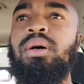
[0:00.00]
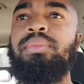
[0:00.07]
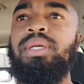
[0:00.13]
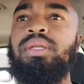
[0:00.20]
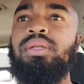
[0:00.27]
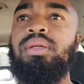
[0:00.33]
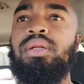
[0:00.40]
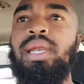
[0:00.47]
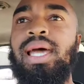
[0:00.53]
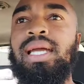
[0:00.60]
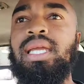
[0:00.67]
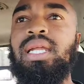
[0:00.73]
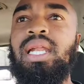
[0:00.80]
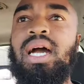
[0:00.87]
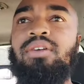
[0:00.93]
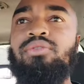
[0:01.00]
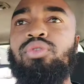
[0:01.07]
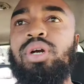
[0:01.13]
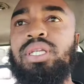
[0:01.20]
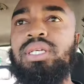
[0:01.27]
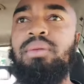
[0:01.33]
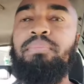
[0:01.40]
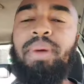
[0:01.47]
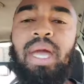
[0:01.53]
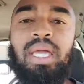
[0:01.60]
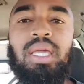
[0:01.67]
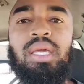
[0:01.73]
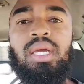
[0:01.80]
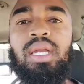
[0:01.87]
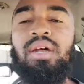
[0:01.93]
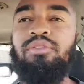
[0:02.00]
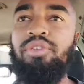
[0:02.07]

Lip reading: I mean, luckily I've worked in banking and